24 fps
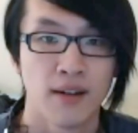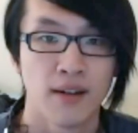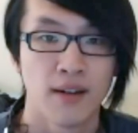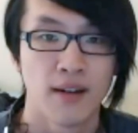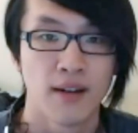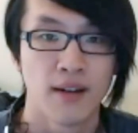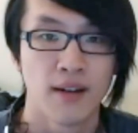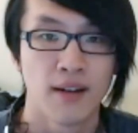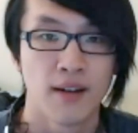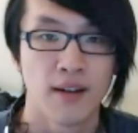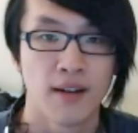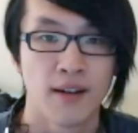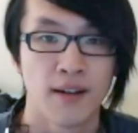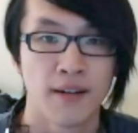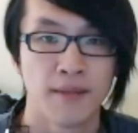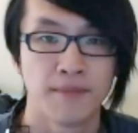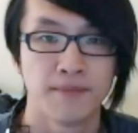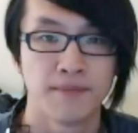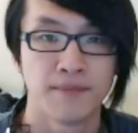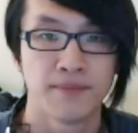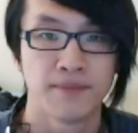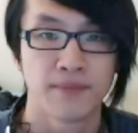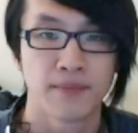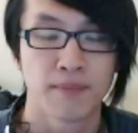
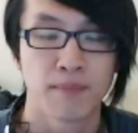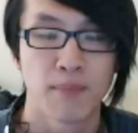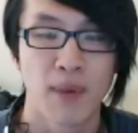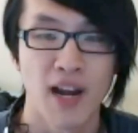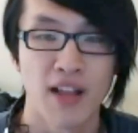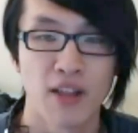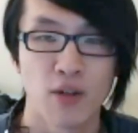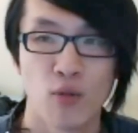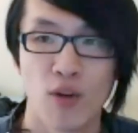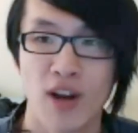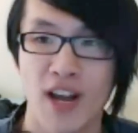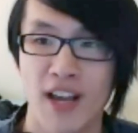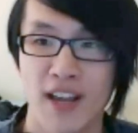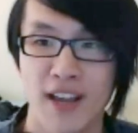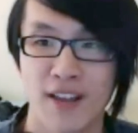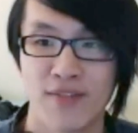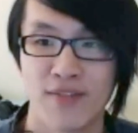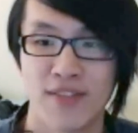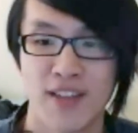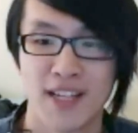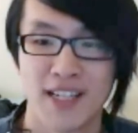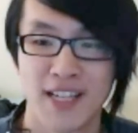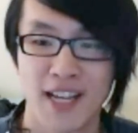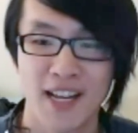Uh, by the way,
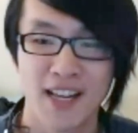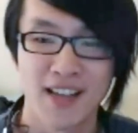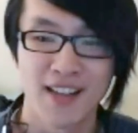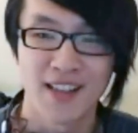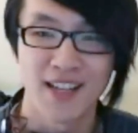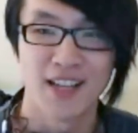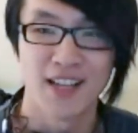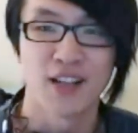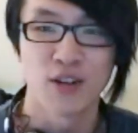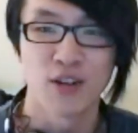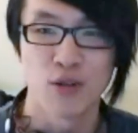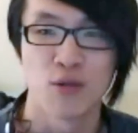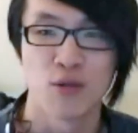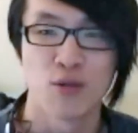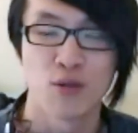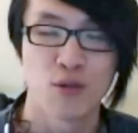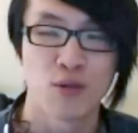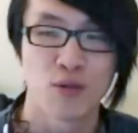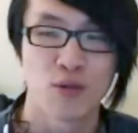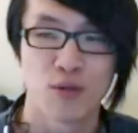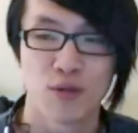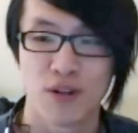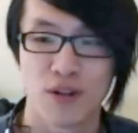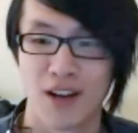if there's anything
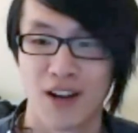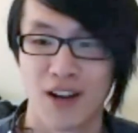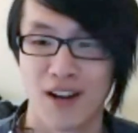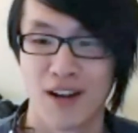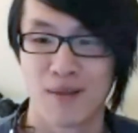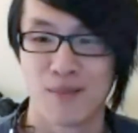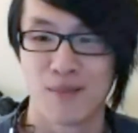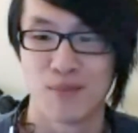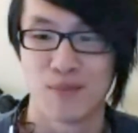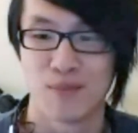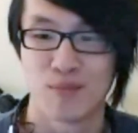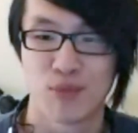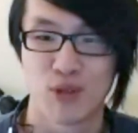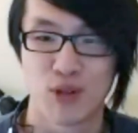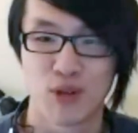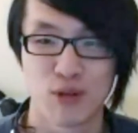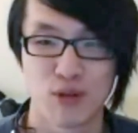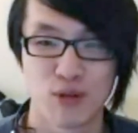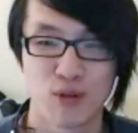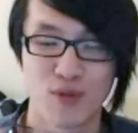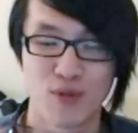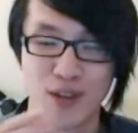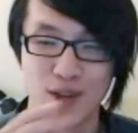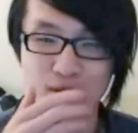you um,
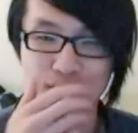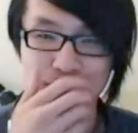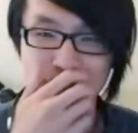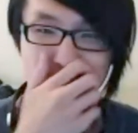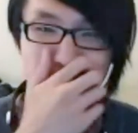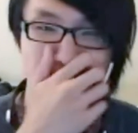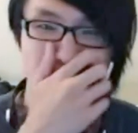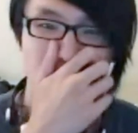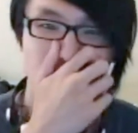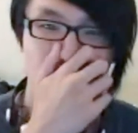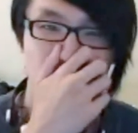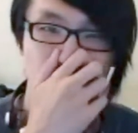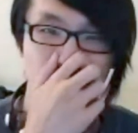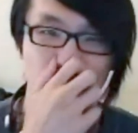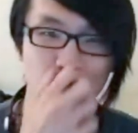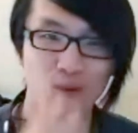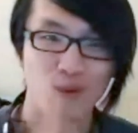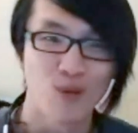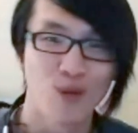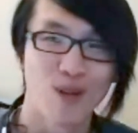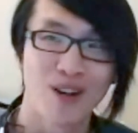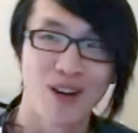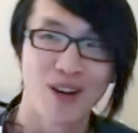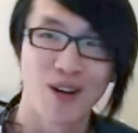two viewers now
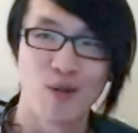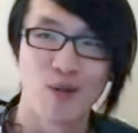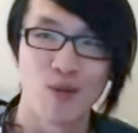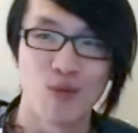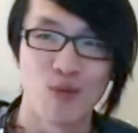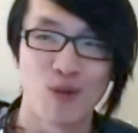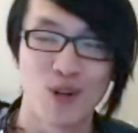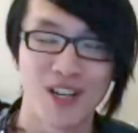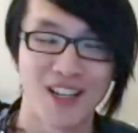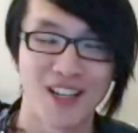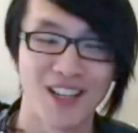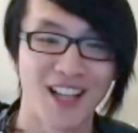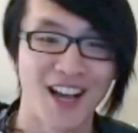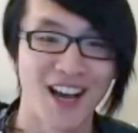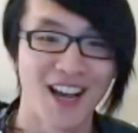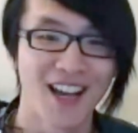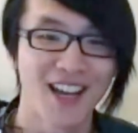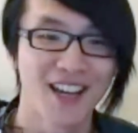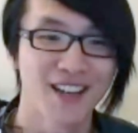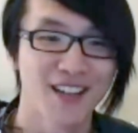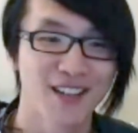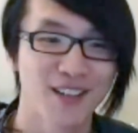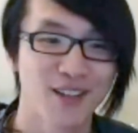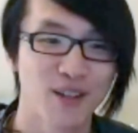would
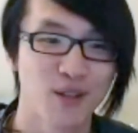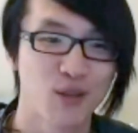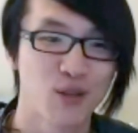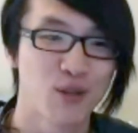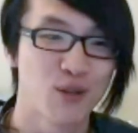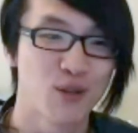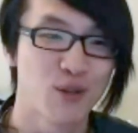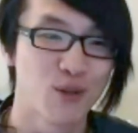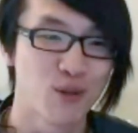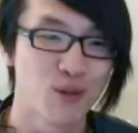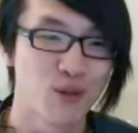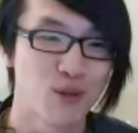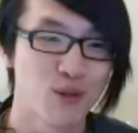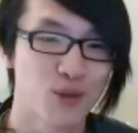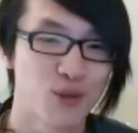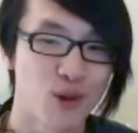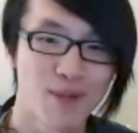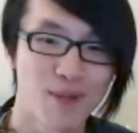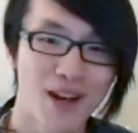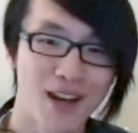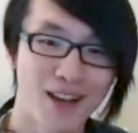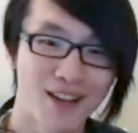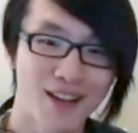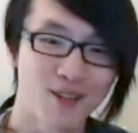like to talk
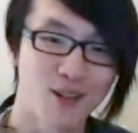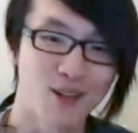about